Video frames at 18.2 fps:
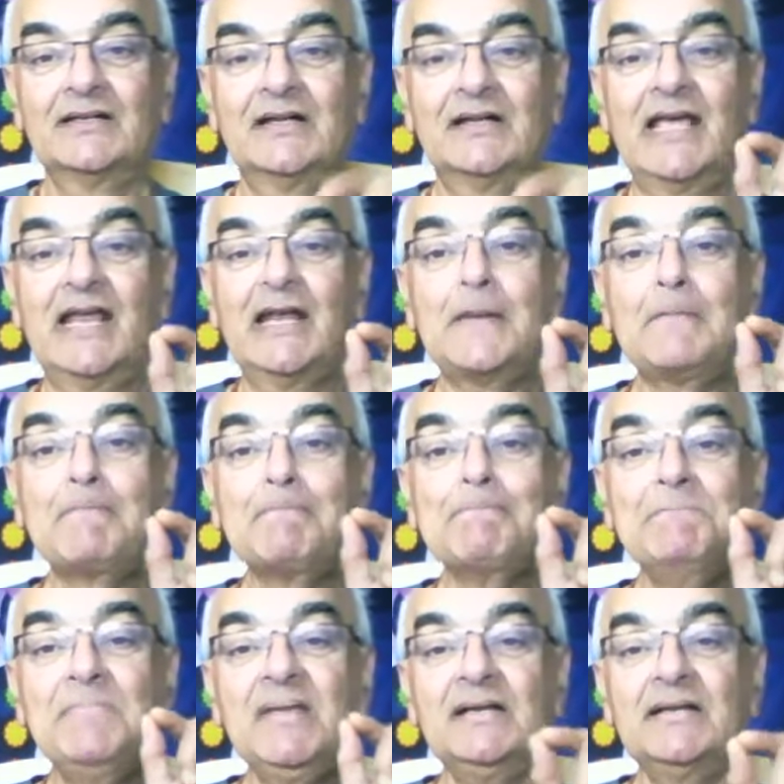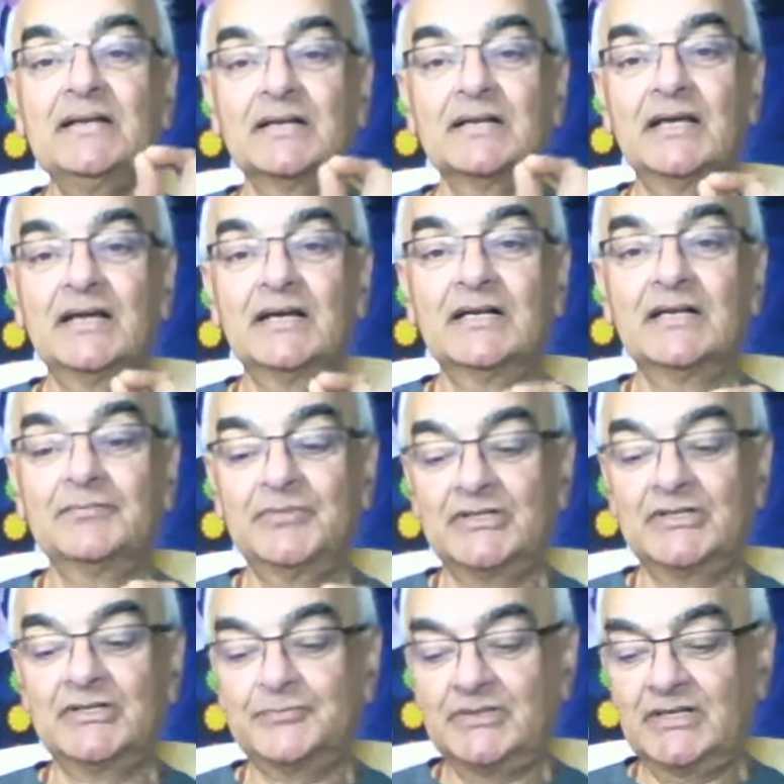10 billion
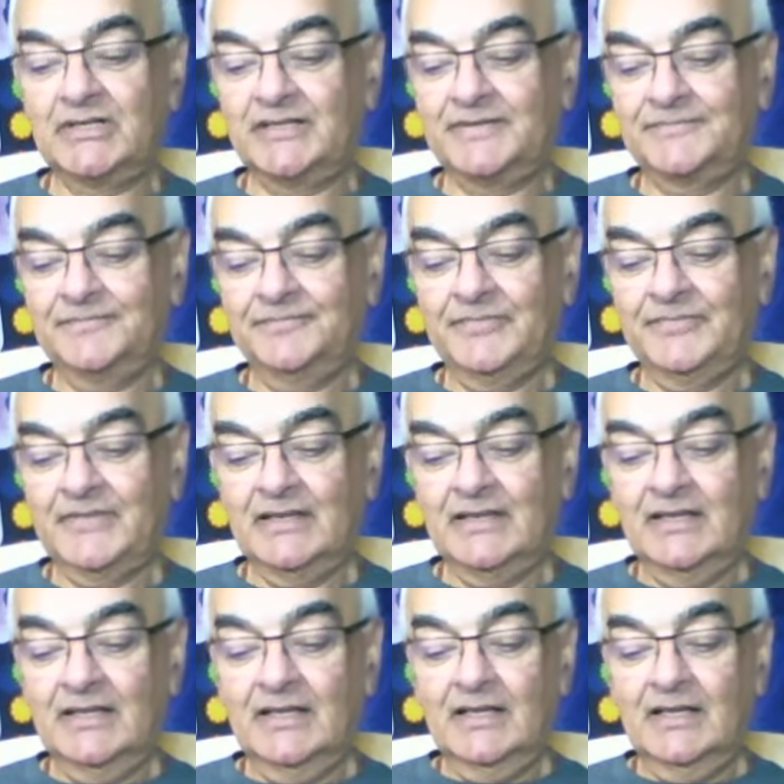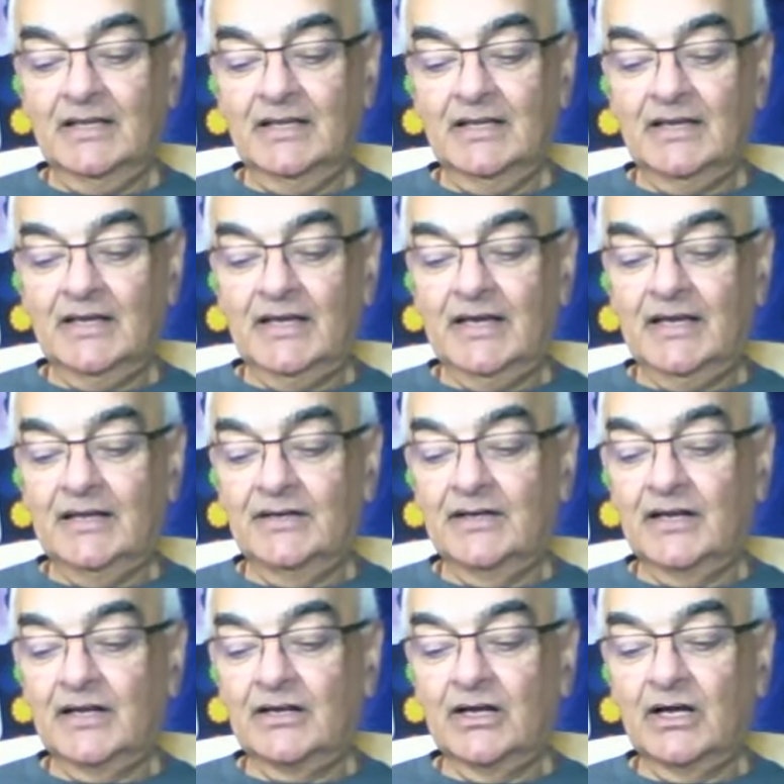ATPs per day. And
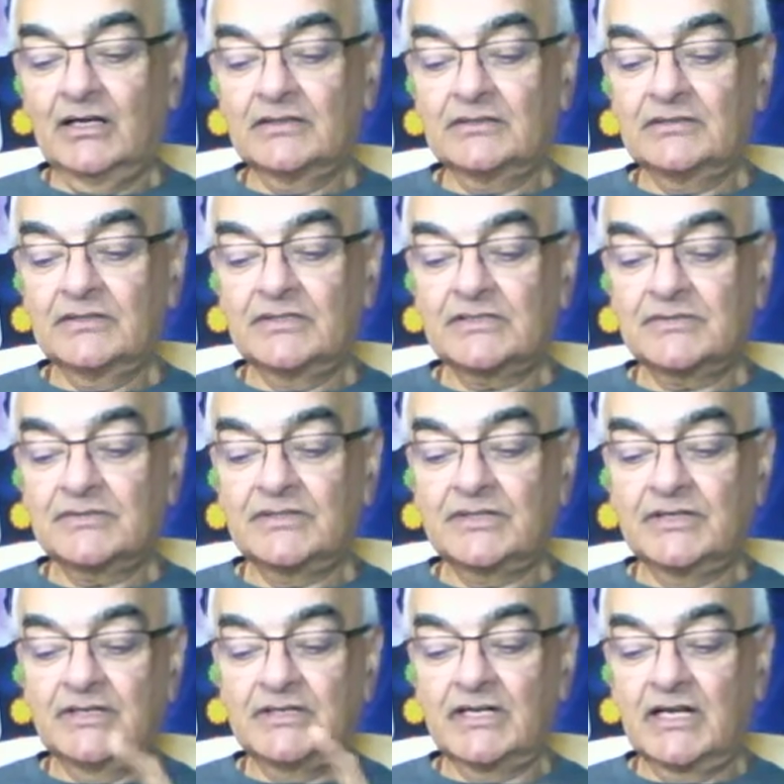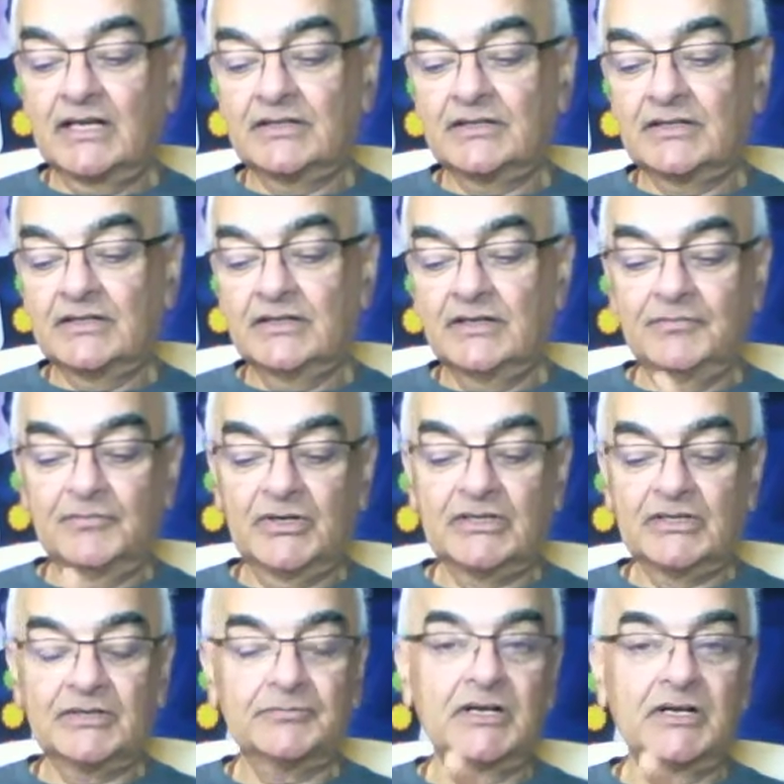an adult is 3
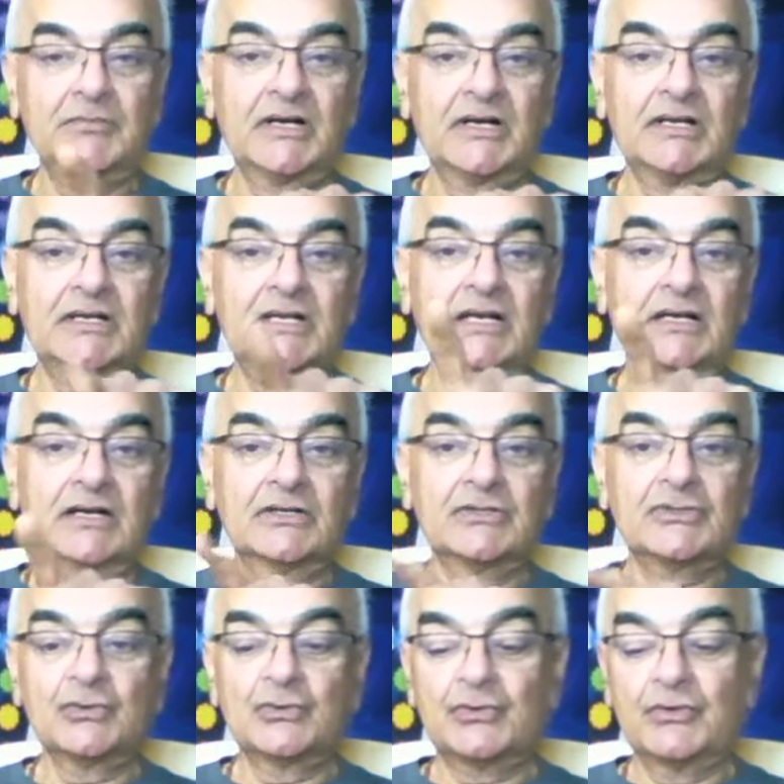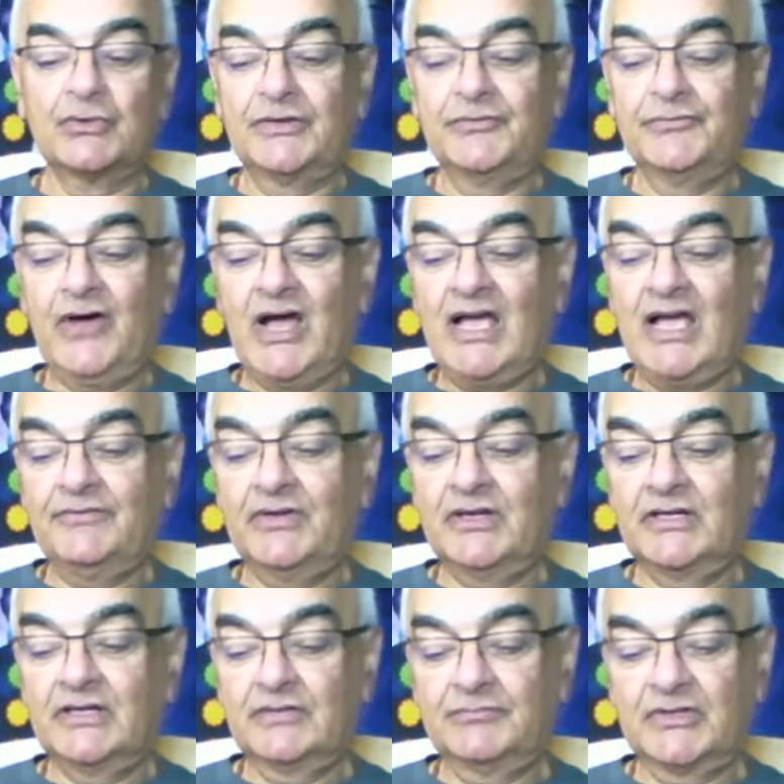multiplied by 10 raised to 25
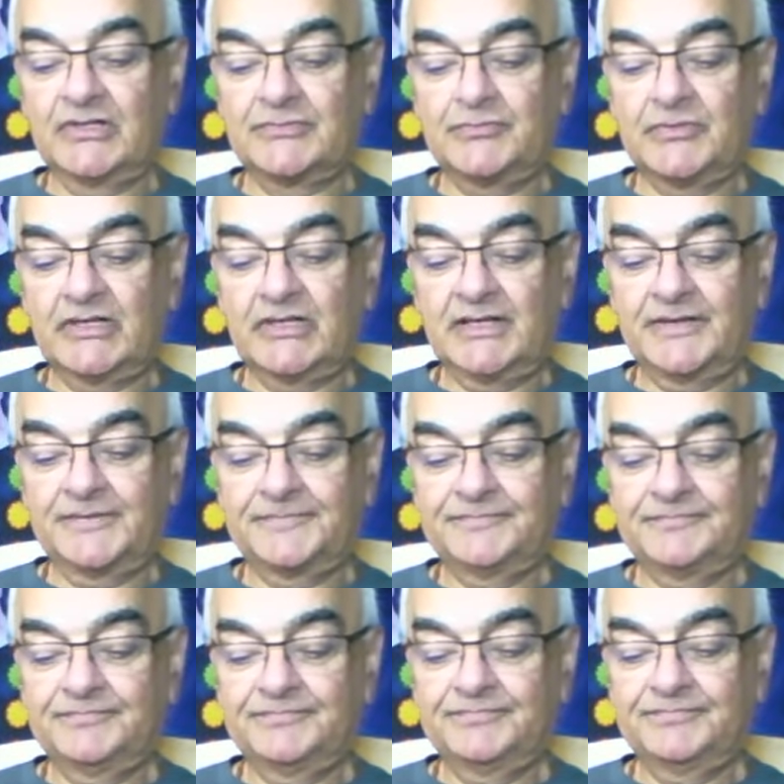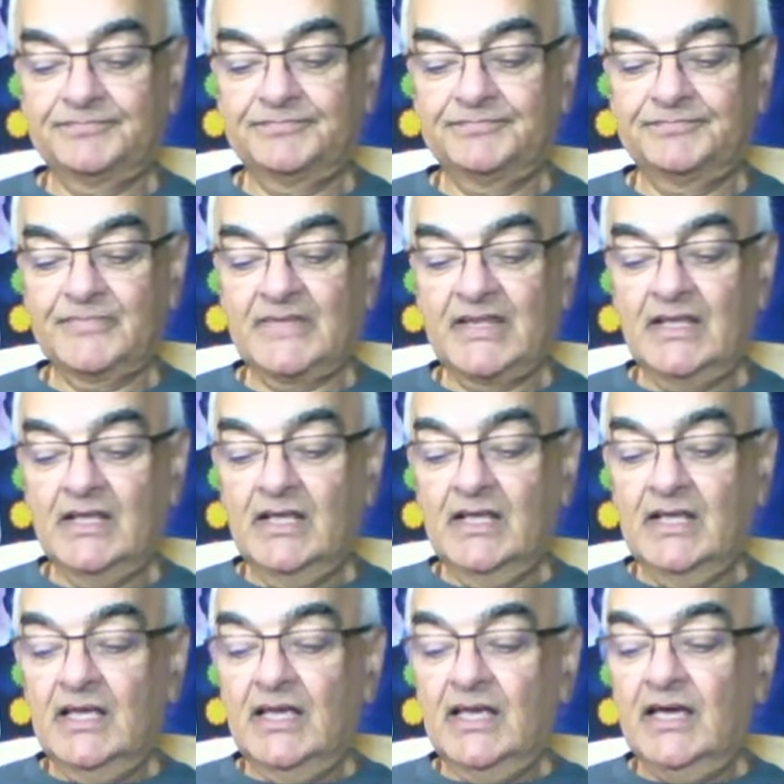ATPs per day.
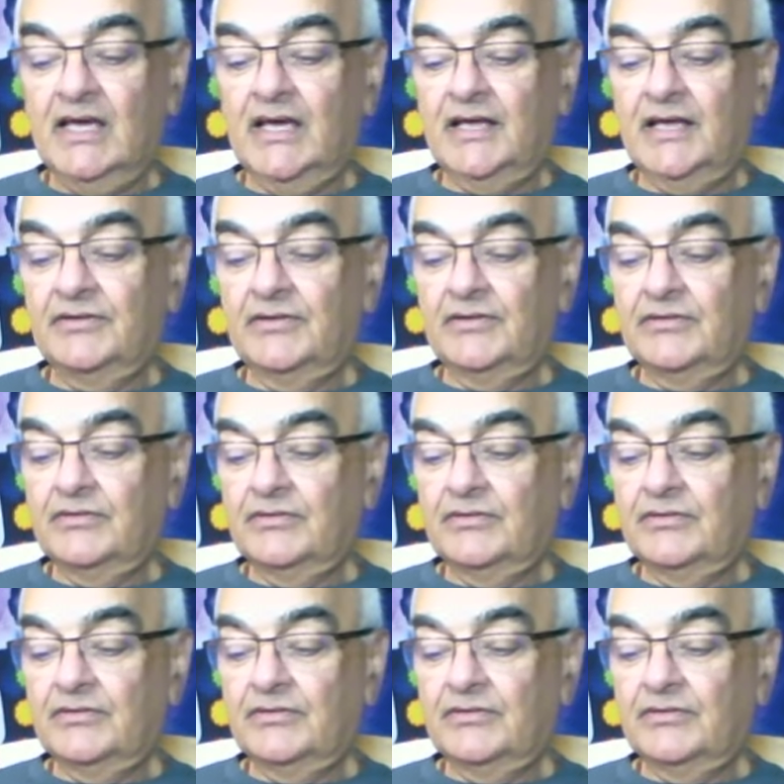And